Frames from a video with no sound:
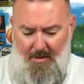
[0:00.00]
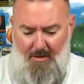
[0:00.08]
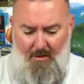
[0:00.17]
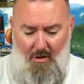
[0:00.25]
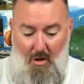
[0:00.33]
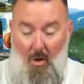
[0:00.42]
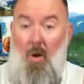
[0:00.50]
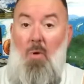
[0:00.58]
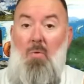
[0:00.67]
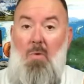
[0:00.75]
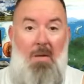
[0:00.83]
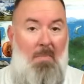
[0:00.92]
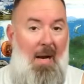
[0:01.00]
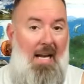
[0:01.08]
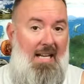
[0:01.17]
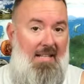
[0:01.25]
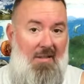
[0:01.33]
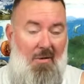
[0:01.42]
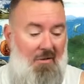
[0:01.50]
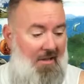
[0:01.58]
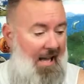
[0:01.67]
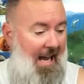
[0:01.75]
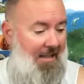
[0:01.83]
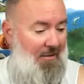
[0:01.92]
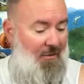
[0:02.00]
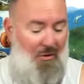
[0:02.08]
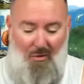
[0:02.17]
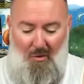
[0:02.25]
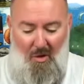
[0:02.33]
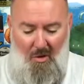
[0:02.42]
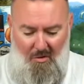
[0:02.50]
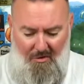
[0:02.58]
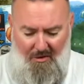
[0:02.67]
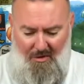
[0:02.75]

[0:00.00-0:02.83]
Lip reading: no wheat pennies those last few rolls.